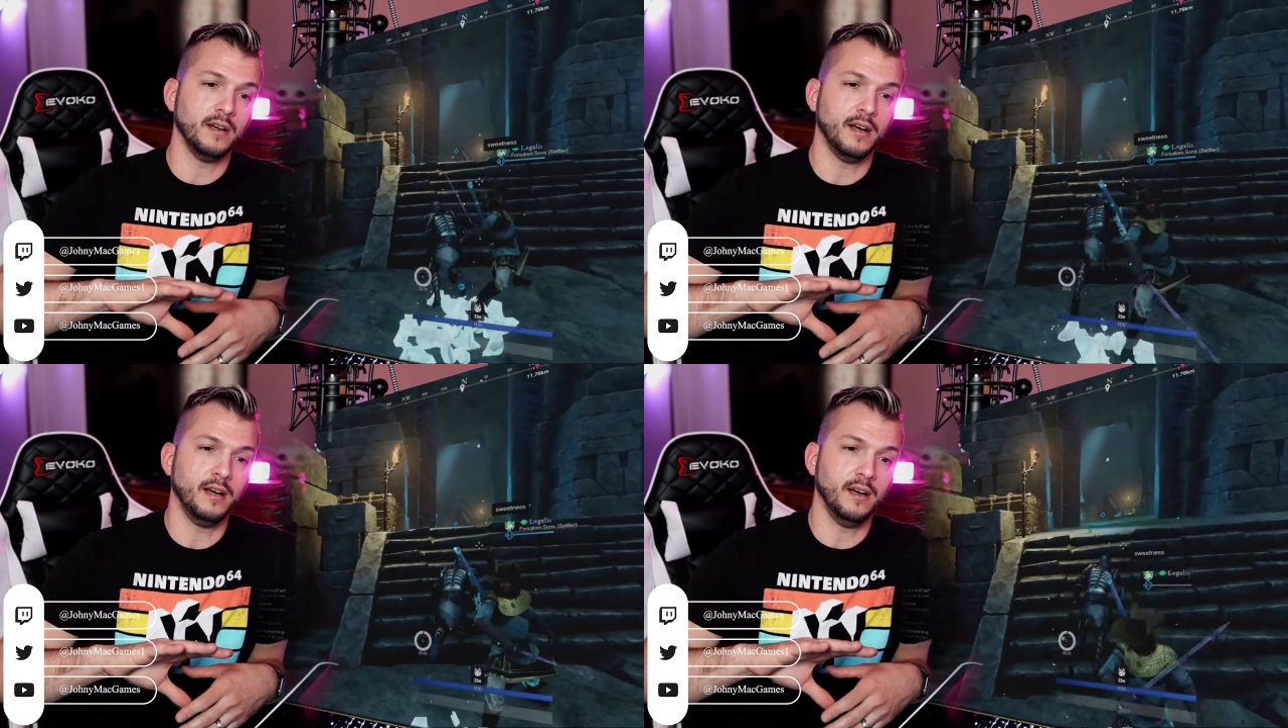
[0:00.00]

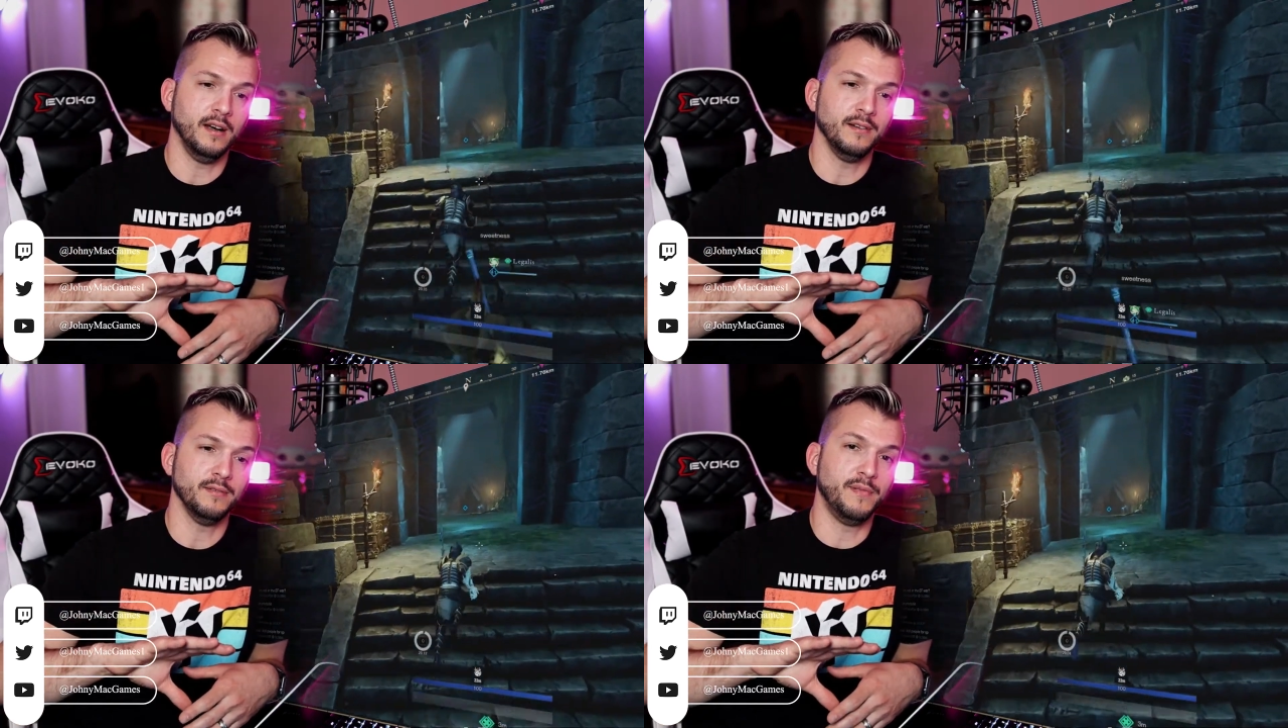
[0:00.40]

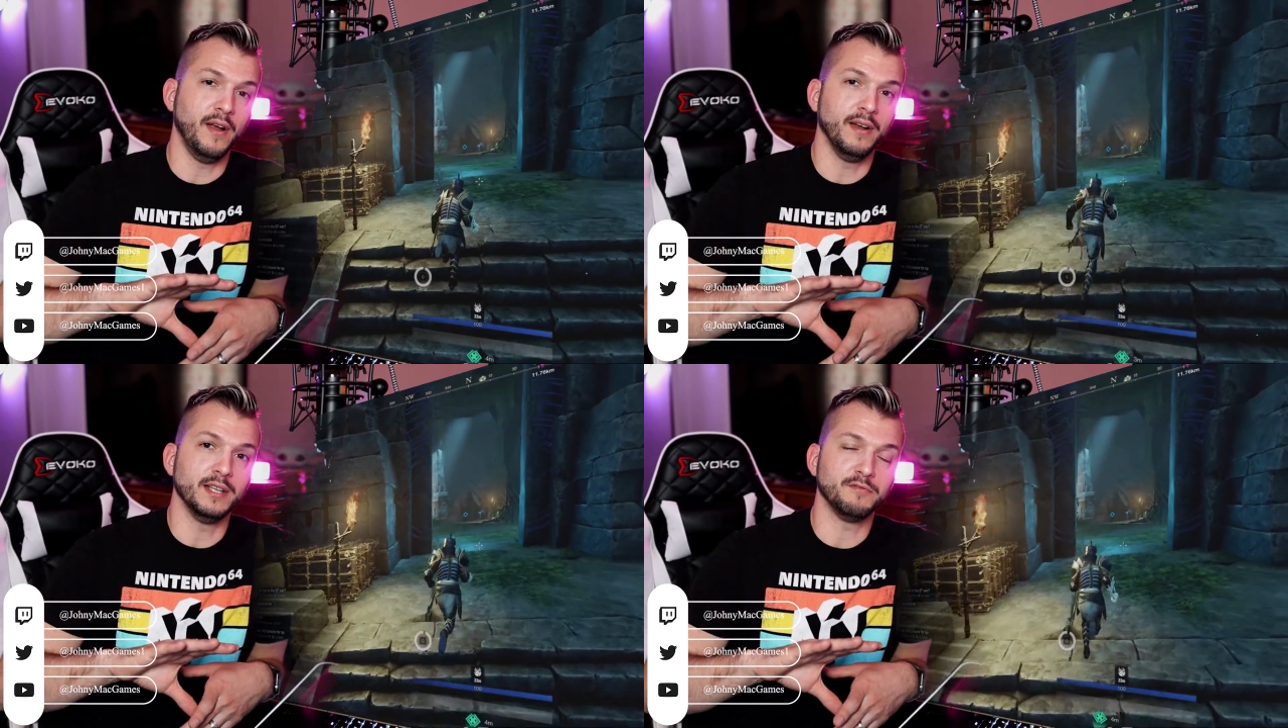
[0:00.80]

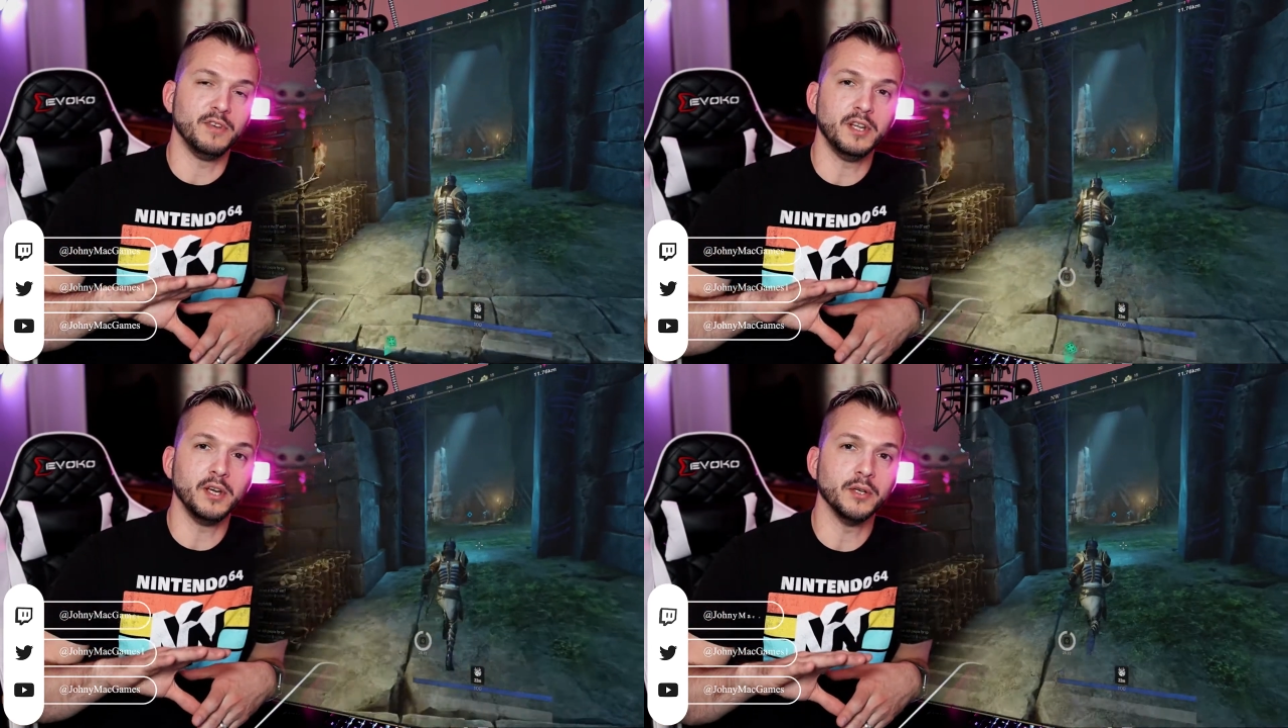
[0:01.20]
various
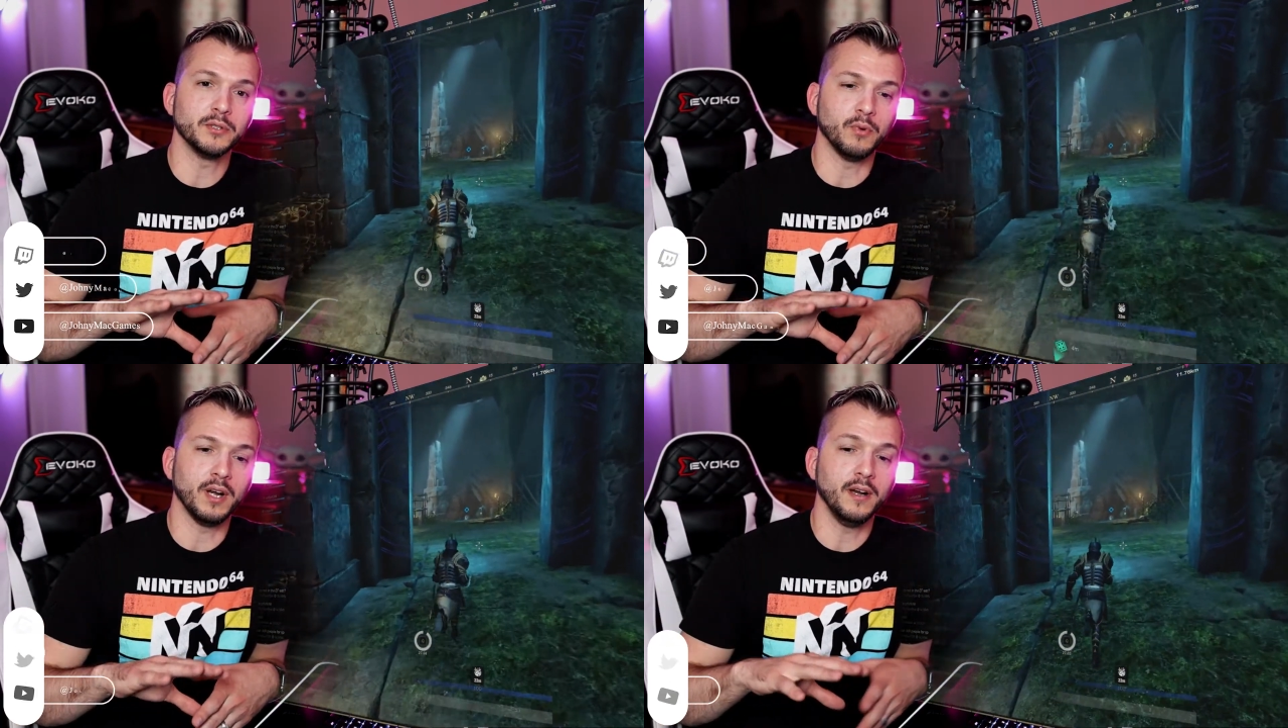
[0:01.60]
videos
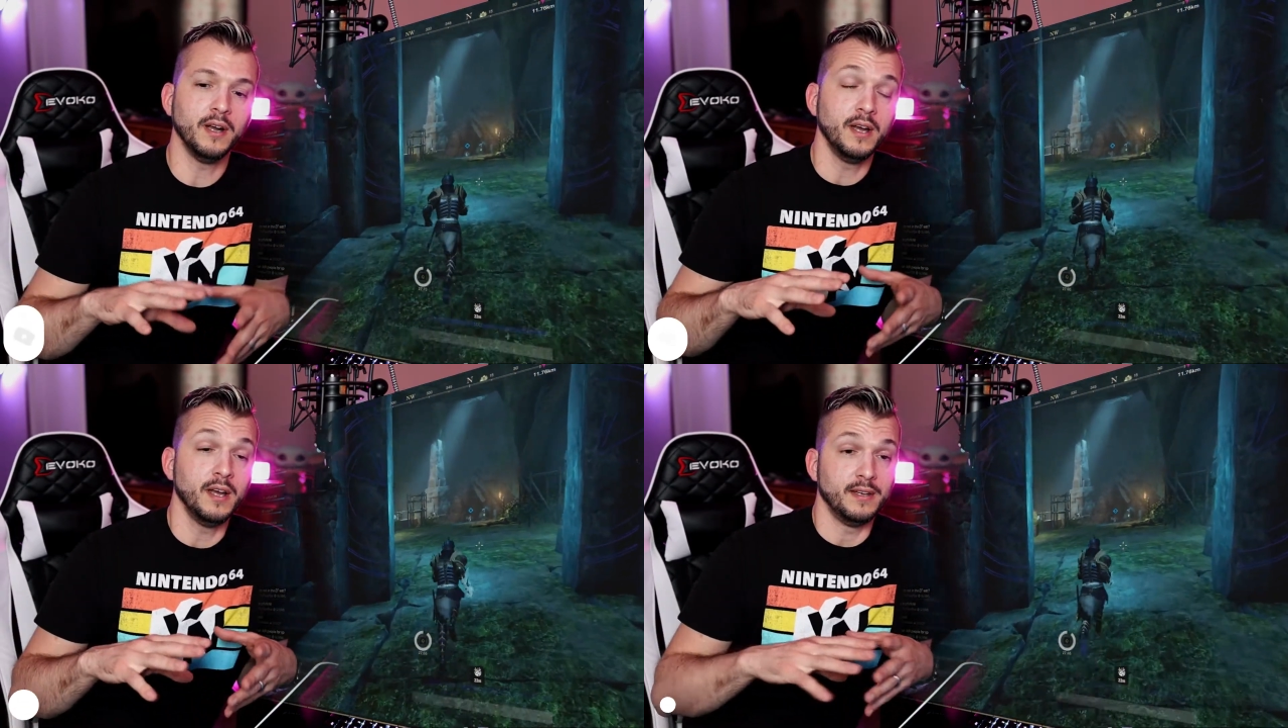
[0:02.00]
where
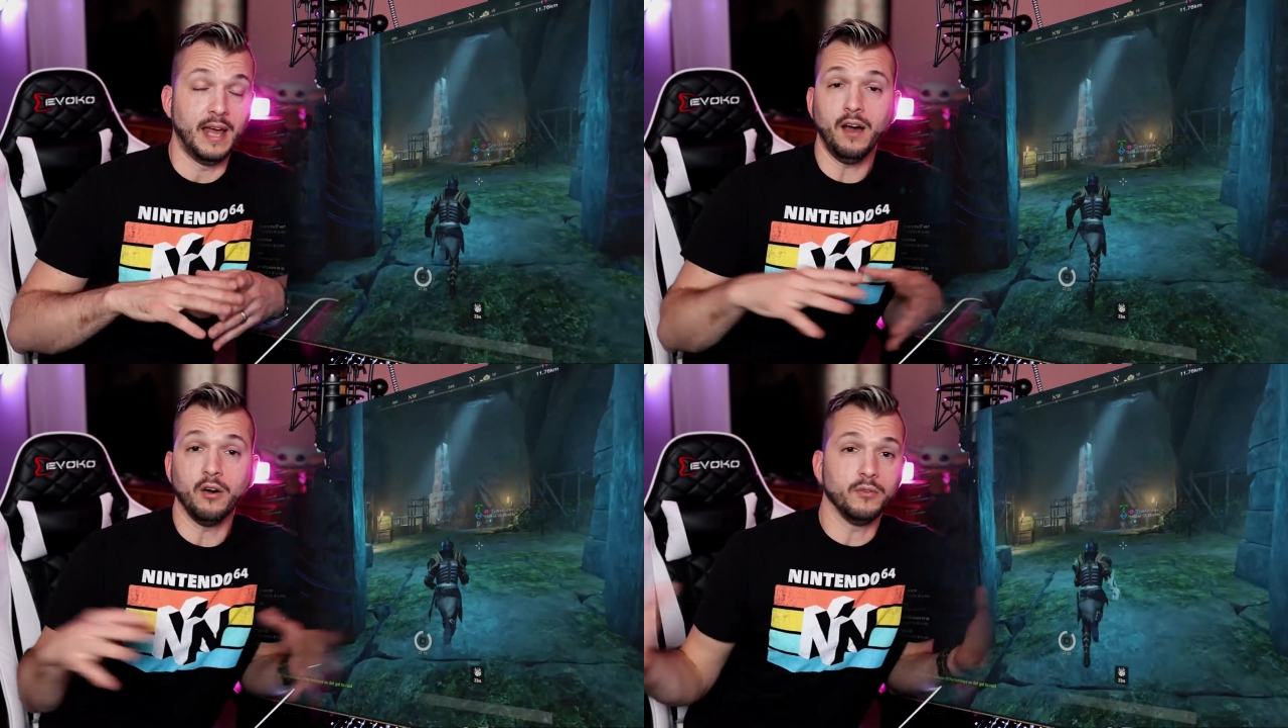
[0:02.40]

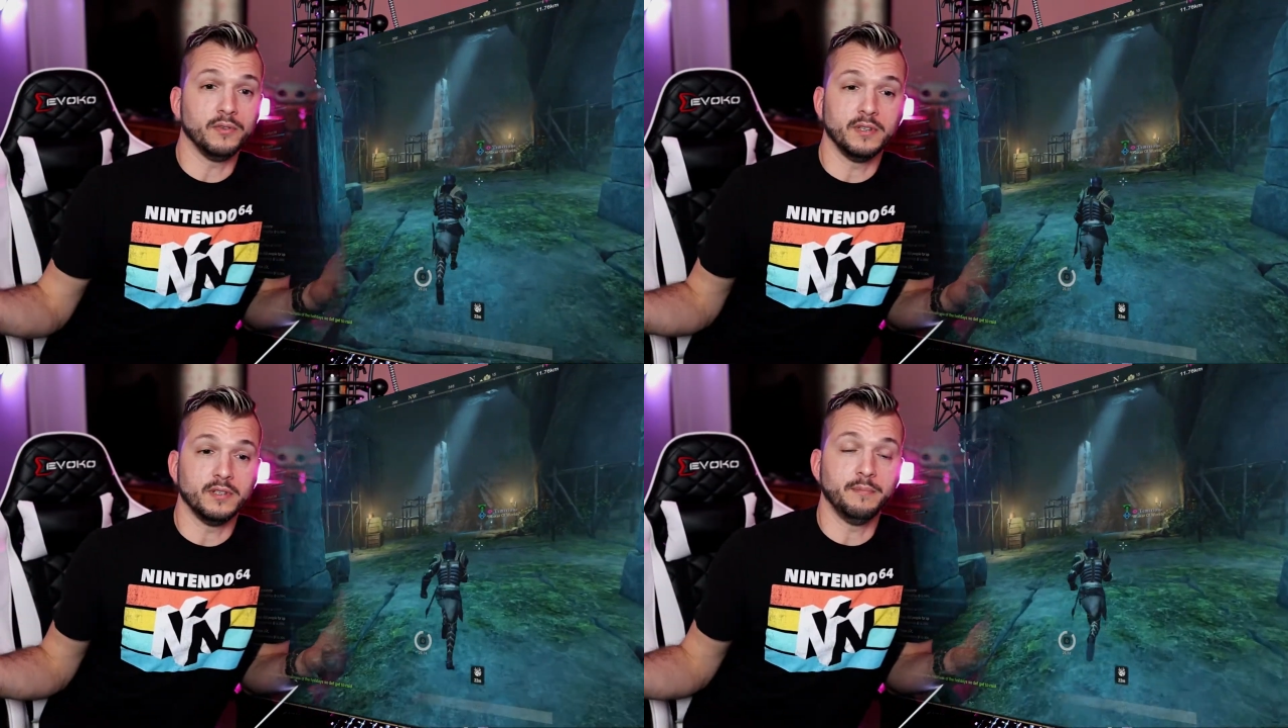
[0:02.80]
now
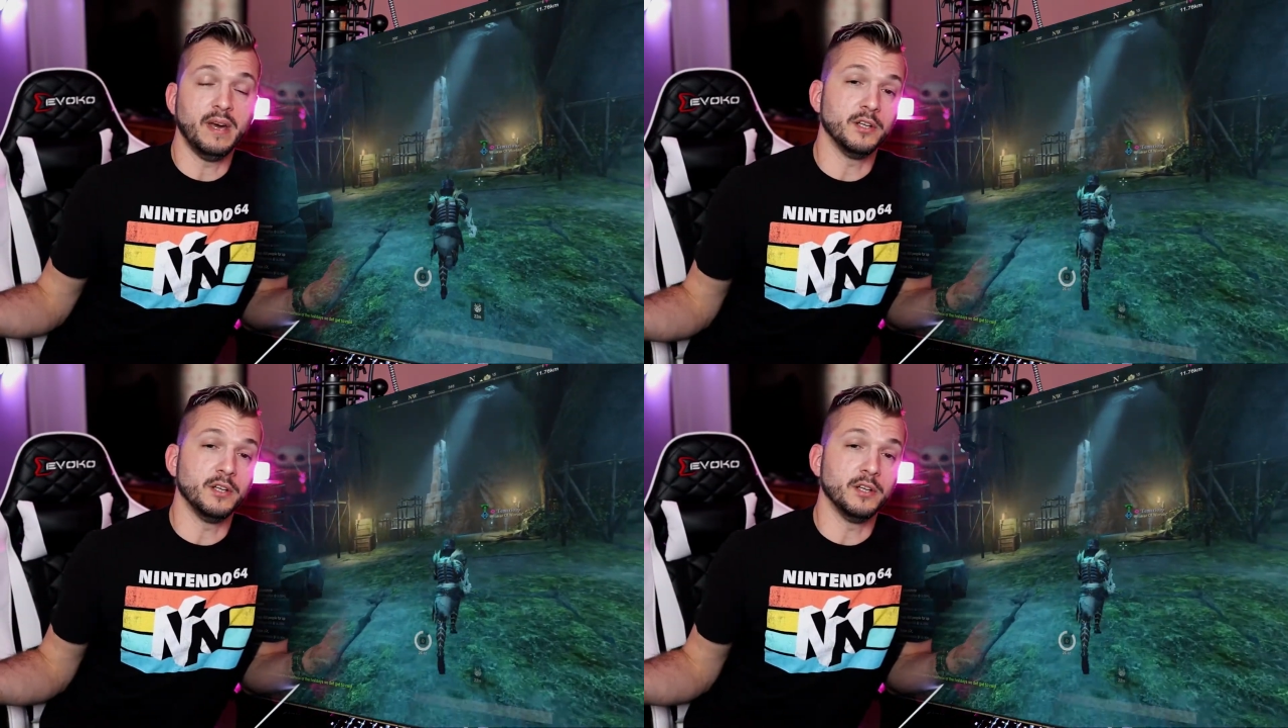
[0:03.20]
the meta has